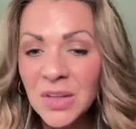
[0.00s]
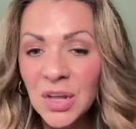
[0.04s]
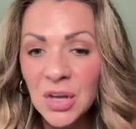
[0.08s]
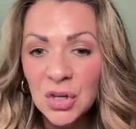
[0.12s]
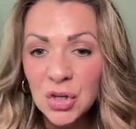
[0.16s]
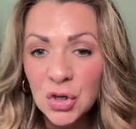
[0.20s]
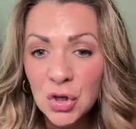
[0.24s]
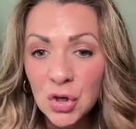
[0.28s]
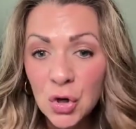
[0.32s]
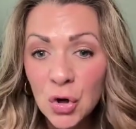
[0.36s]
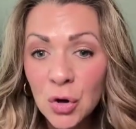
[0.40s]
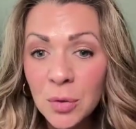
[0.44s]

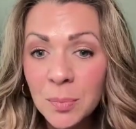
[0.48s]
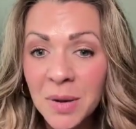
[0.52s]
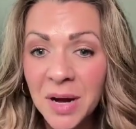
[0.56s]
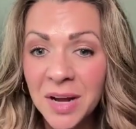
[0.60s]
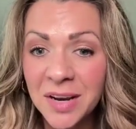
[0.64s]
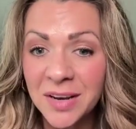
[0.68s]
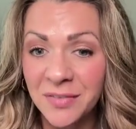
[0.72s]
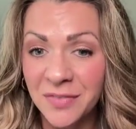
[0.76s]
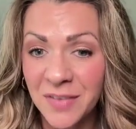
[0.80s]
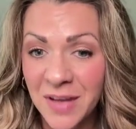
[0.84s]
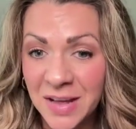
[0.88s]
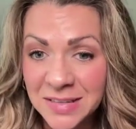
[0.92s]
Your
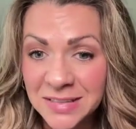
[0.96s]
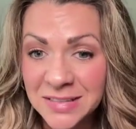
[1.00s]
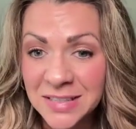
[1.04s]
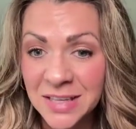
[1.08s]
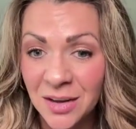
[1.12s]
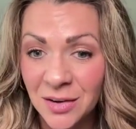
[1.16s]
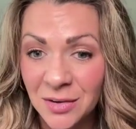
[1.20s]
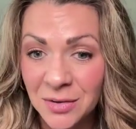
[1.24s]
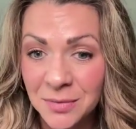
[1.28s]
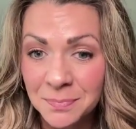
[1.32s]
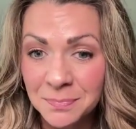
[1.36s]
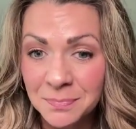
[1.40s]
body fat
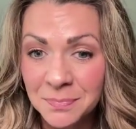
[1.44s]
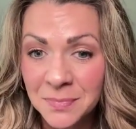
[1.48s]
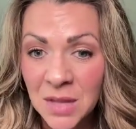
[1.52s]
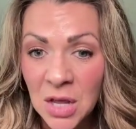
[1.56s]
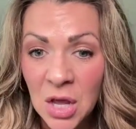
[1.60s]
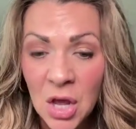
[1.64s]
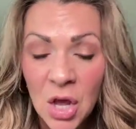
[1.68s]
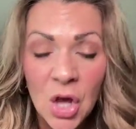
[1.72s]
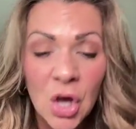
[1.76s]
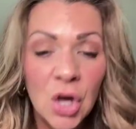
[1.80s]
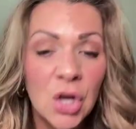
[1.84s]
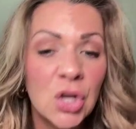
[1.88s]
cell.
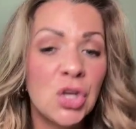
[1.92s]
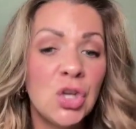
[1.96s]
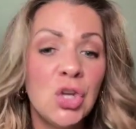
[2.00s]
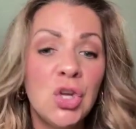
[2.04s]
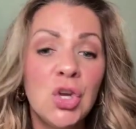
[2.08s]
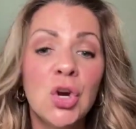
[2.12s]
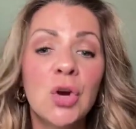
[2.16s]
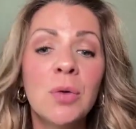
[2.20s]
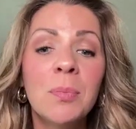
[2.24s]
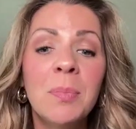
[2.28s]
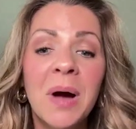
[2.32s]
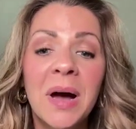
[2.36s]

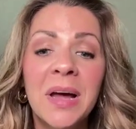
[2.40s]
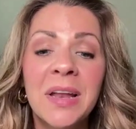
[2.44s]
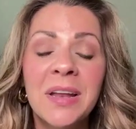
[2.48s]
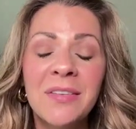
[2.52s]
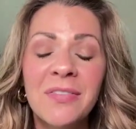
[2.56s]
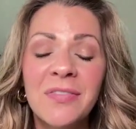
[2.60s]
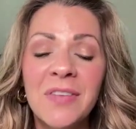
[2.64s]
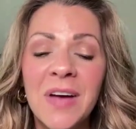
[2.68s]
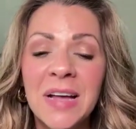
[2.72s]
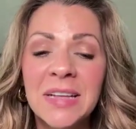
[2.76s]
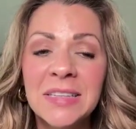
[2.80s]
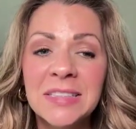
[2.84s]
Your body
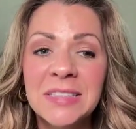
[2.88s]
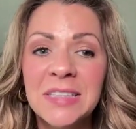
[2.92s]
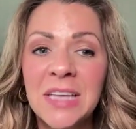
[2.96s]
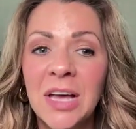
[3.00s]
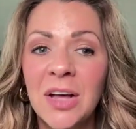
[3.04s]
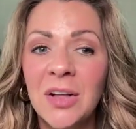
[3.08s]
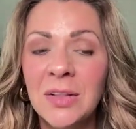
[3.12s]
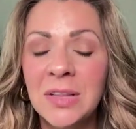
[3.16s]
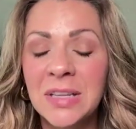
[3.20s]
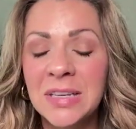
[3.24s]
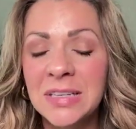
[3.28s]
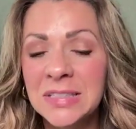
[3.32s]
fat
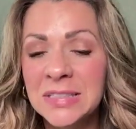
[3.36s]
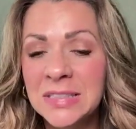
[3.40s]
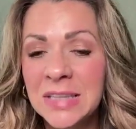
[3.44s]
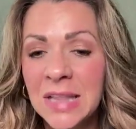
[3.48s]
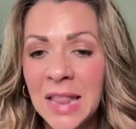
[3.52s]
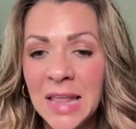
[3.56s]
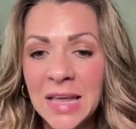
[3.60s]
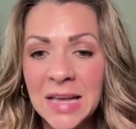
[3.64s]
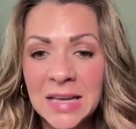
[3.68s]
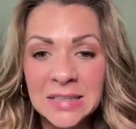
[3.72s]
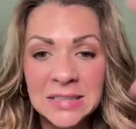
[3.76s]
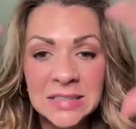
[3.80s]
cell is
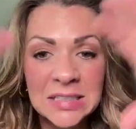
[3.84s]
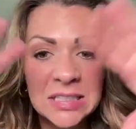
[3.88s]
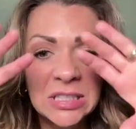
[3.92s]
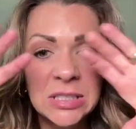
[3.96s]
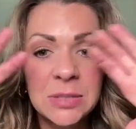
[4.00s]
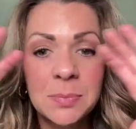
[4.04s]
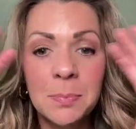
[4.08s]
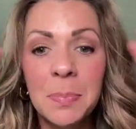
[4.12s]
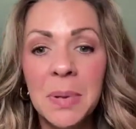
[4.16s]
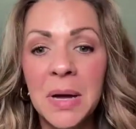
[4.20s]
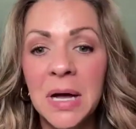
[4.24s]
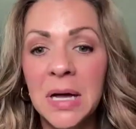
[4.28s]
like a
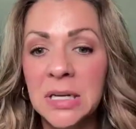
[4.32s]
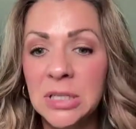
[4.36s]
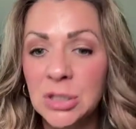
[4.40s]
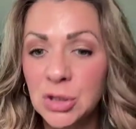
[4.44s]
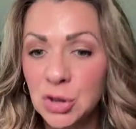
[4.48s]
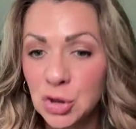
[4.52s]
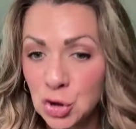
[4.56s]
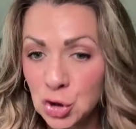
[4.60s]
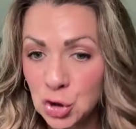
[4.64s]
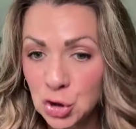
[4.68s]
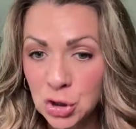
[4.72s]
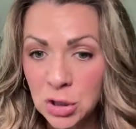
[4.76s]

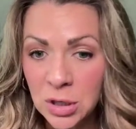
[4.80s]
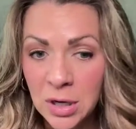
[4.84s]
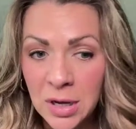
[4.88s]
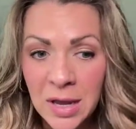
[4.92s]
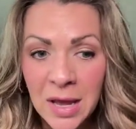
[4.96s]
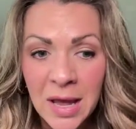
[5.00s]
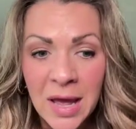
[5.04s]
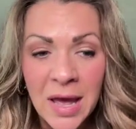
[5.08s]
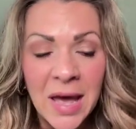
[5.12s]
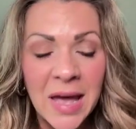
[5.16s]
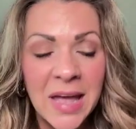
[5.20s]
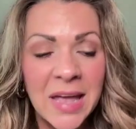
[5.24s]
sponge.
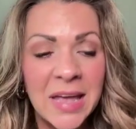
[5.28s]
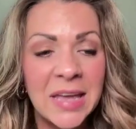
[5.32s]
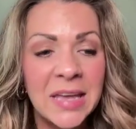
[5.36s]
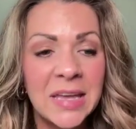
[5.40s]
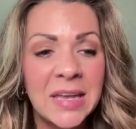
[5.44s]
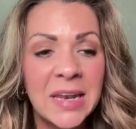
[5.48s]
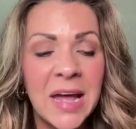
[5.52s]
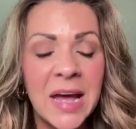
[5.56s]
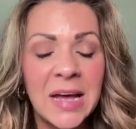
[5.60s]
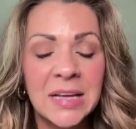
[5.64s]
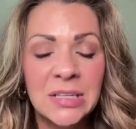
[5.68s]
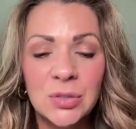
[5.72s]

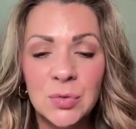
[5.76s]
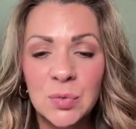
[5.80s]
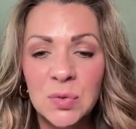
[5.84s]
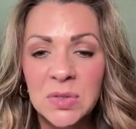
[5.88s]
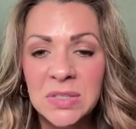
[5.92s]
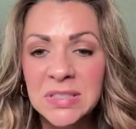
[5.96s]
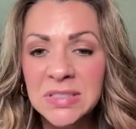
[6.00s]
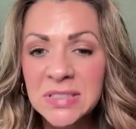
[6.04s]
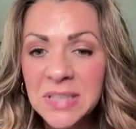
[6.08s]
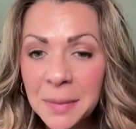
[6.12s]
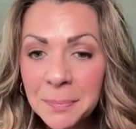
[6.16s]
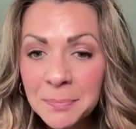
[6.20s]
It has
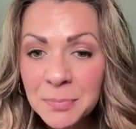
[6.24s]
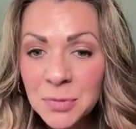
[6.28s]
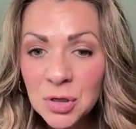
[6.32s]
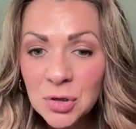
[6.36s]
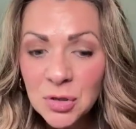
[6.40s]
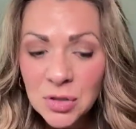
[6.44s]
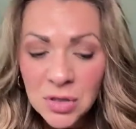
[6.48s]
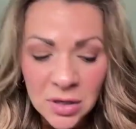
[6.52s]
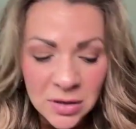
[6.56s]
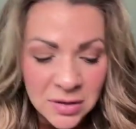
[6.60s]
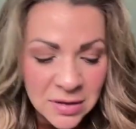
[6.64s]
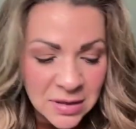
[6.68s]

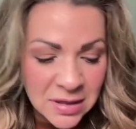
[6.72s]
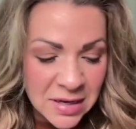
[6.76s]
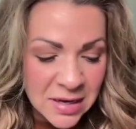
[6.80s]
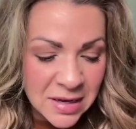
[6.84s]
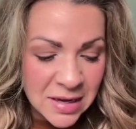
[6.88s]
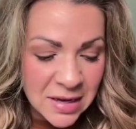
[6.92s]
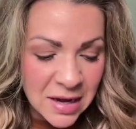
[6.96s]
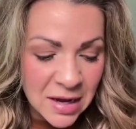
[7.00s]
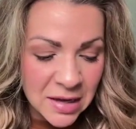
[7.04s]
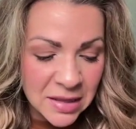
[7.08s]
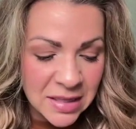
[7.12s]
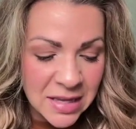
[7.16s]
receptors on
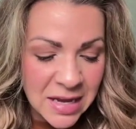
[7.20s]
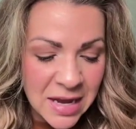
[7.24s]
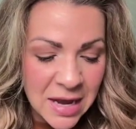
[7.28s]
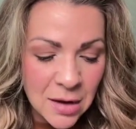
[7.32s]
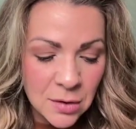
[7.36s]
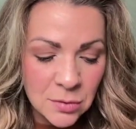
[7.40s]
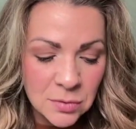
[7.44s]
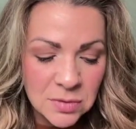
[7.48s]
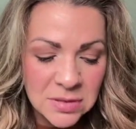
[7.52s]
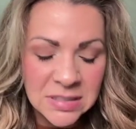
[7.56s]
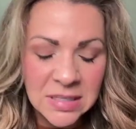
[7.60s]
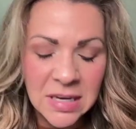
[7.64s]
the
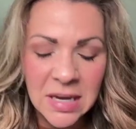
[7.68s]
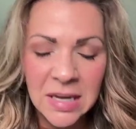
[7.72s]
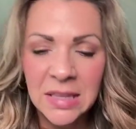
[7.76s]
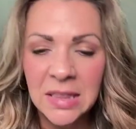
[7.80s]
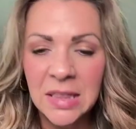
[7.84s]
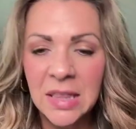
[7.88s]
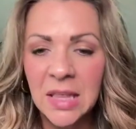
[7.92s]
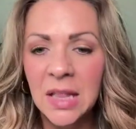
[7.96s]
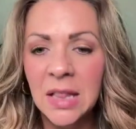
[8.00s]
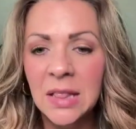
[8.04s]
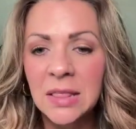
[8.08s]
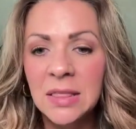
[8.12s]

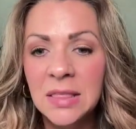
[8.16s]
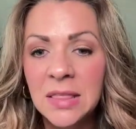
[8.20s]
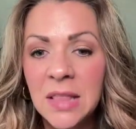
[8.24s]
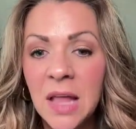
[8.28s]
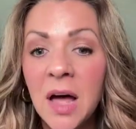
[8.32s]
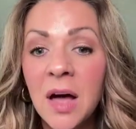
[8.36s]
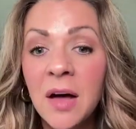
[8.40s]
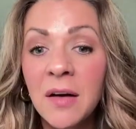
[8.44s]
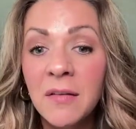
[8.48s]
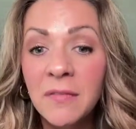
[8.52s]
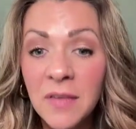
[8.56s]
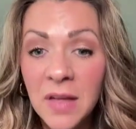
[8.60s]
outside that
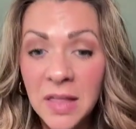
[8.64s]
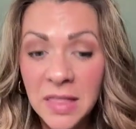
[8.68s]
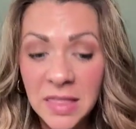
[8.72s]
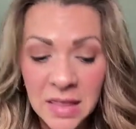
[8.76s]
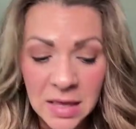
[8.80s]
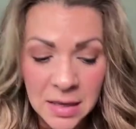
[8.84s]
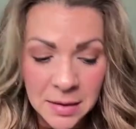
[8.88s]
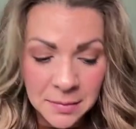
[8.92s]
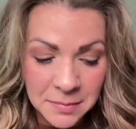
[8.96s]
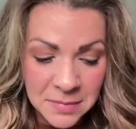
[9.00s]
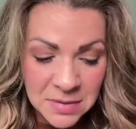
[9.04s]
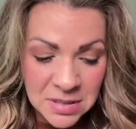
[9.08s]
love
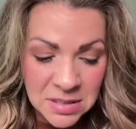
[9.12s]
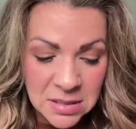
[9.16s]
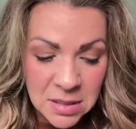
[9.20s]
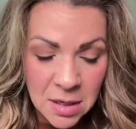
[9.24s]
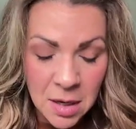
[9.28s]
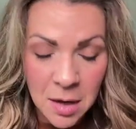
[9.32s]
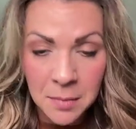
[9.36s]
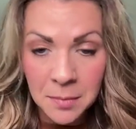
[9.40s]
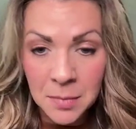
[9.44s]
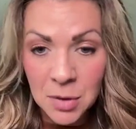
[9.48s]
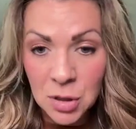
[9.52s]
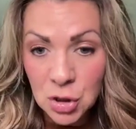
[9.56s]
them
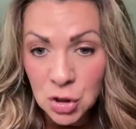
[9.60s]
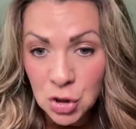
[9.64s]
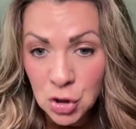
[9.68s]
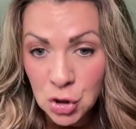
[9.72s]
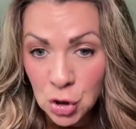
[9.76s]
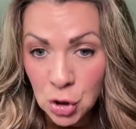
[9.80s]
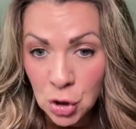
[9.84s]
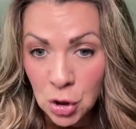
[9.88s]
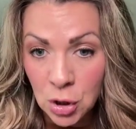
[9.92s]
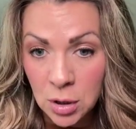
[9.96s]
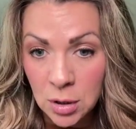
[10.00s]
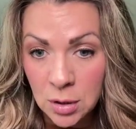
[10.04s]
some
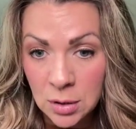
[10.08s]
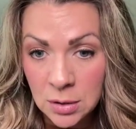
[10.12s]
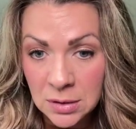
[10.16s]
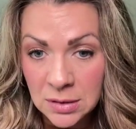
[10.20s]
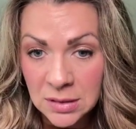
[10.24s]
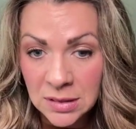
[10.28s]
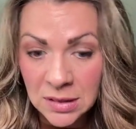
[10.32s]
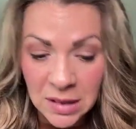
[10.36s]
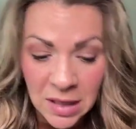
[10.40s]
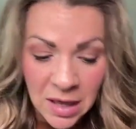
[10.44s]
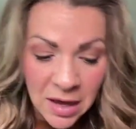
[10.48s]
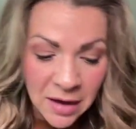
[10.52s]
sugar,
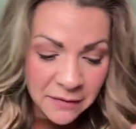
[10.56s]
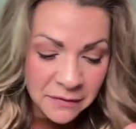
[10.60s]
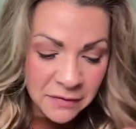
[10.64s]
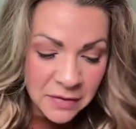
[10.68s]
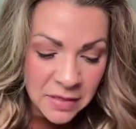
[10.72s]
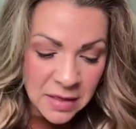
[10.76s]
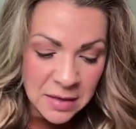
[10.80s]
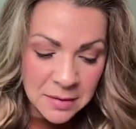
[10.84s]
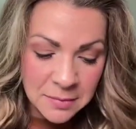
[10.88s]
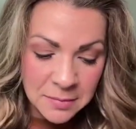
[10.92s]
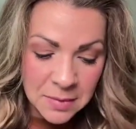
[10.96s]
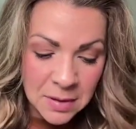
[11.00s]
love
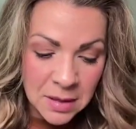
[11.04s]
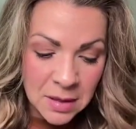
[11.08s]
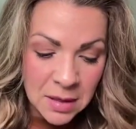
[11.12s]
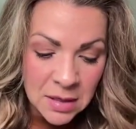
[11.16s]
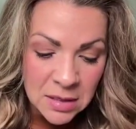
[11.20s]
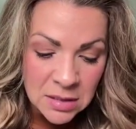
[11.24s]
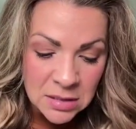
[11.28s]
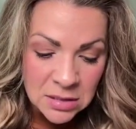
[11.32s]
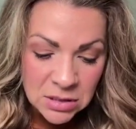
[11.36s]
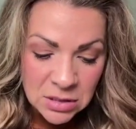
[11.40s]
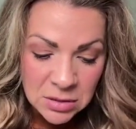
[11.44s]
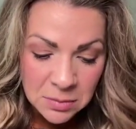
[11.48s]
them
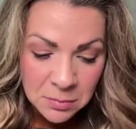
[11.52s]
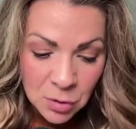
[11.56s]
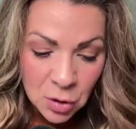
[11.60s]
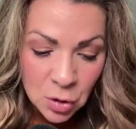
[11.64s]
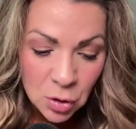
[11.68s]
some